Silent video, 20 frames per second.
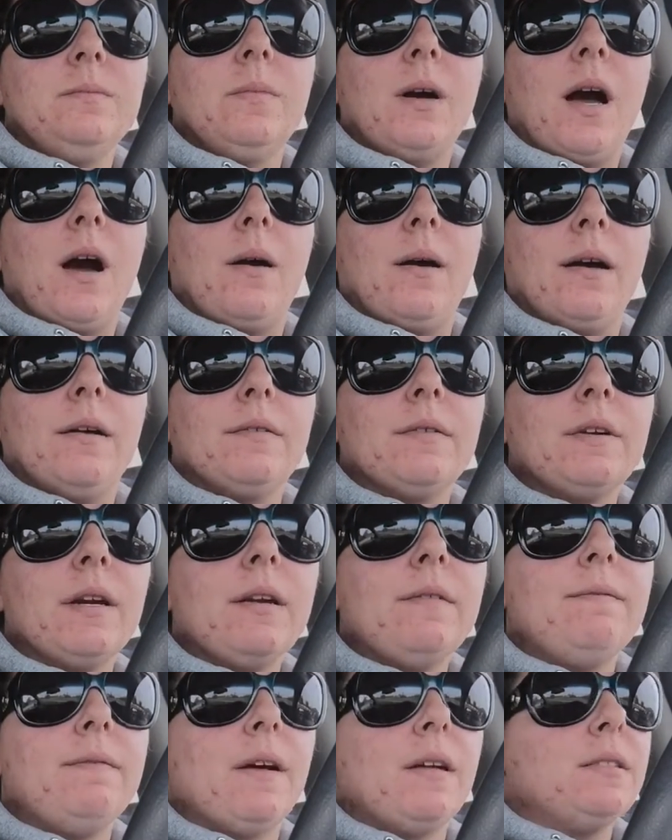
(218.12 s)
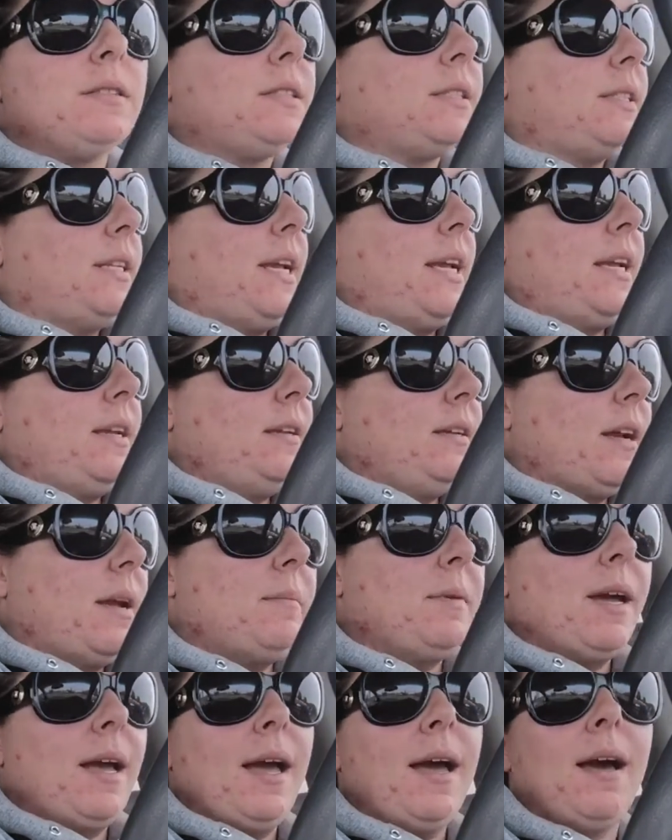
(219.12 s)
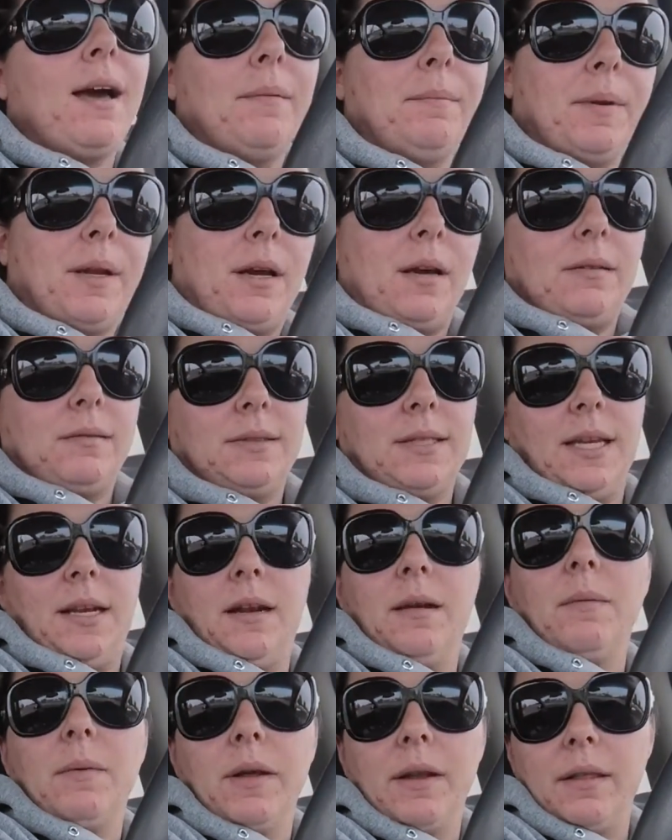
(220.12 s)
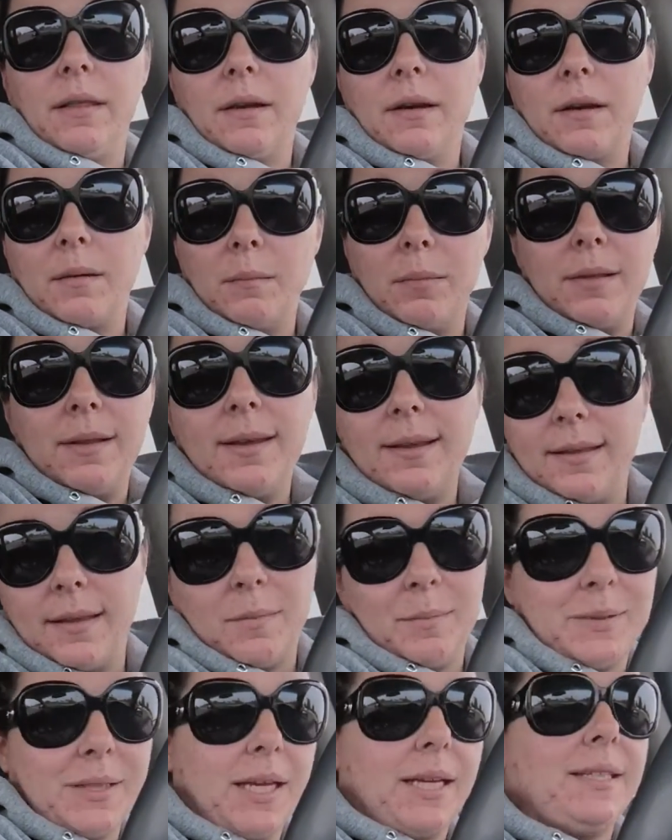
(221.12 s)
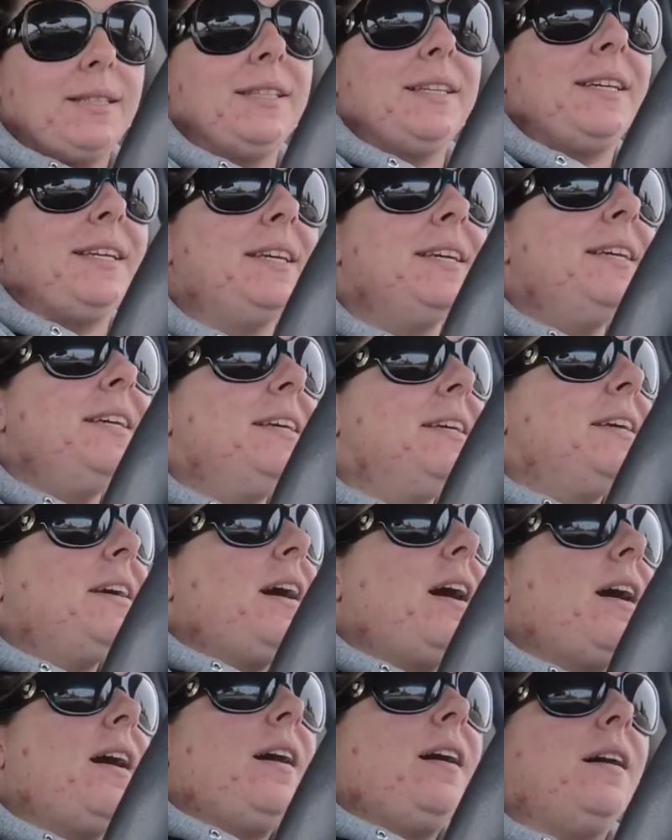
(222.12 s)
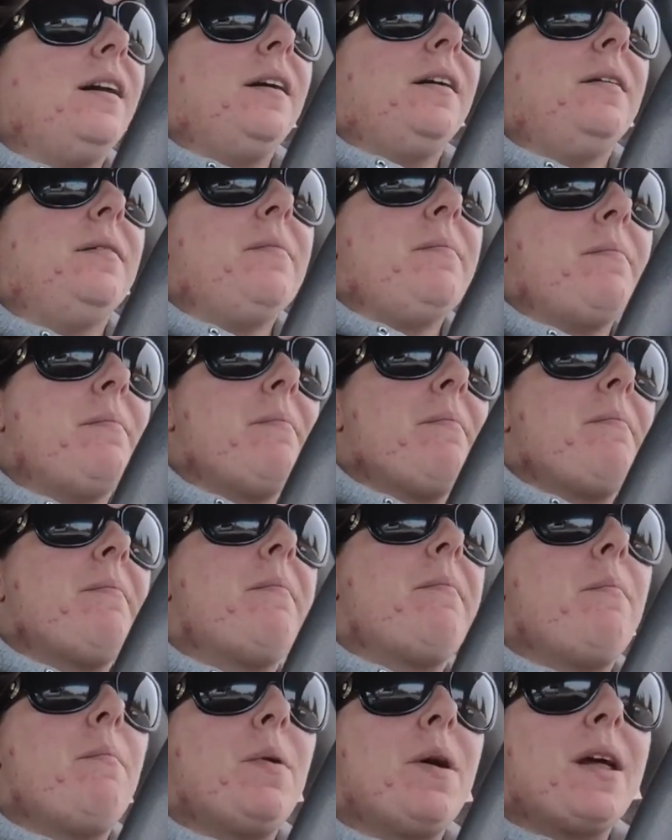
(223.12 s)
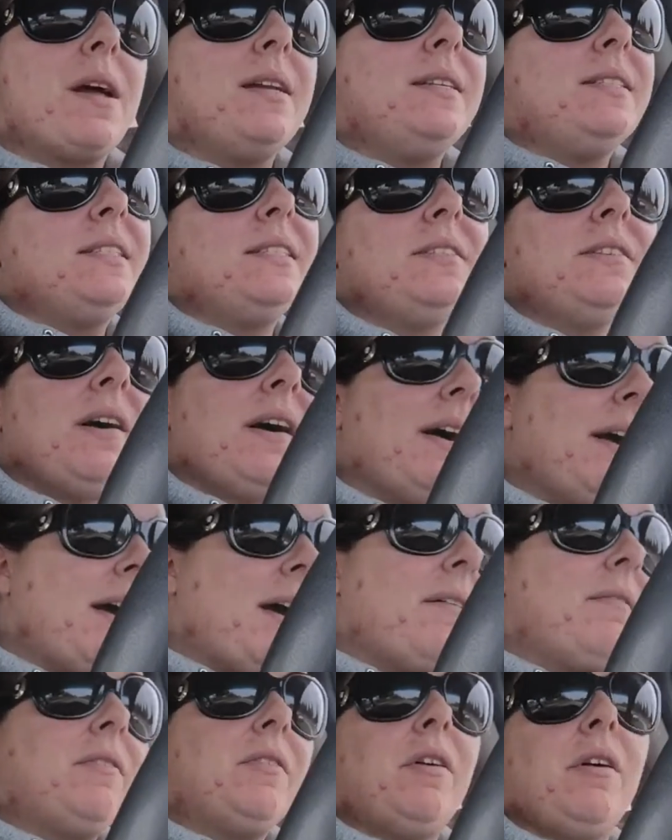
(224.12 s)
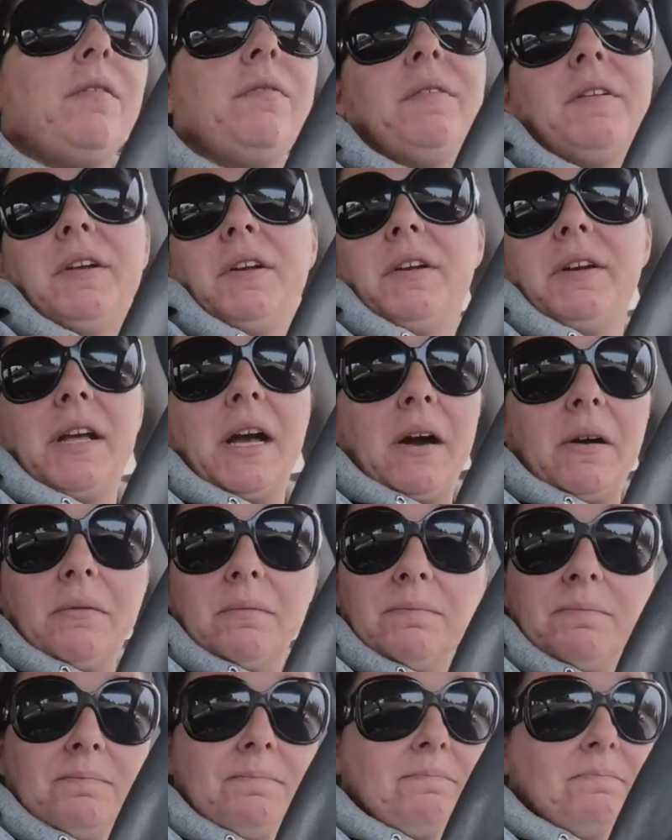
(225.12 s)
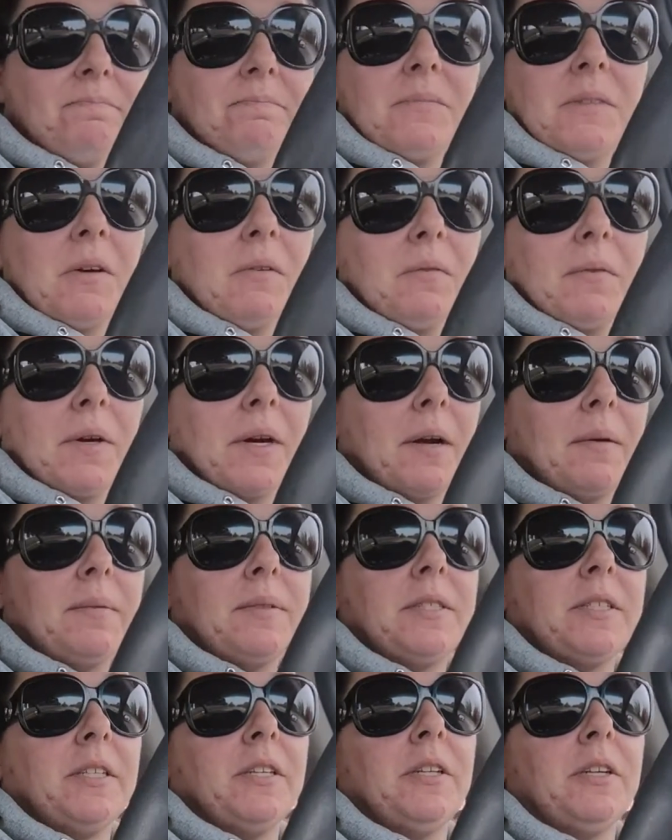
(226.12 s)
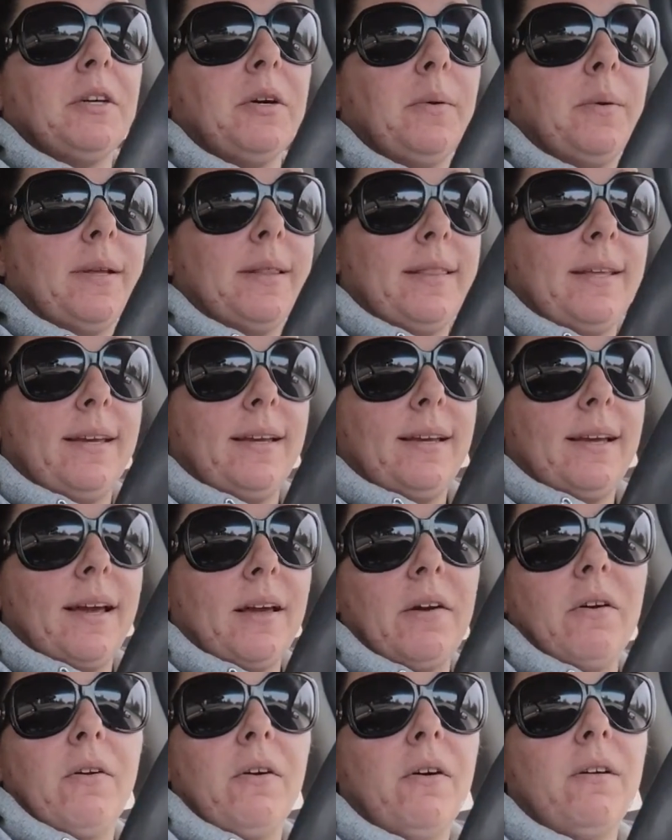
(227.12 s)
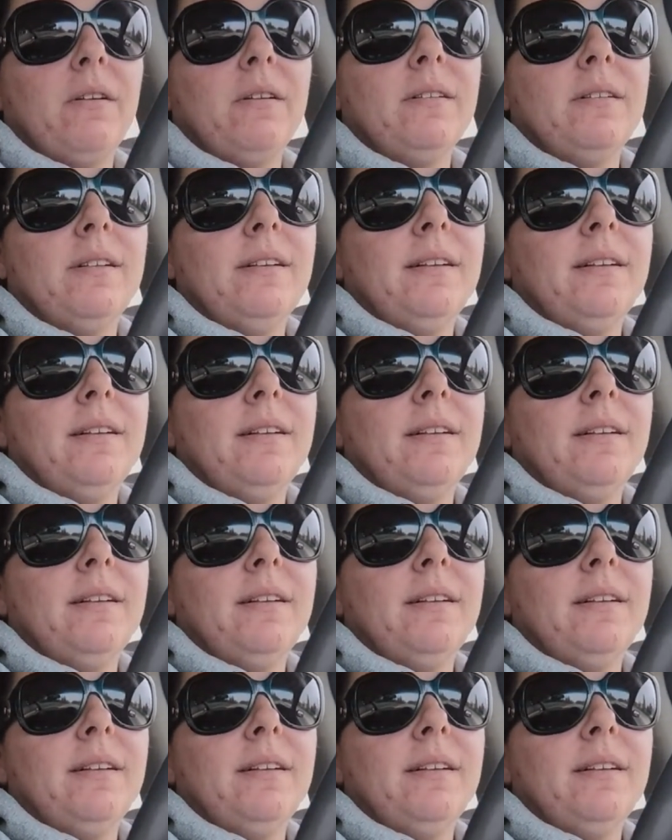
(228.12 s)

However I felt today, I mean, I, am not saying I went in there completely blindly, um, but I did not have it all figured out of where I was gonna go with it at all.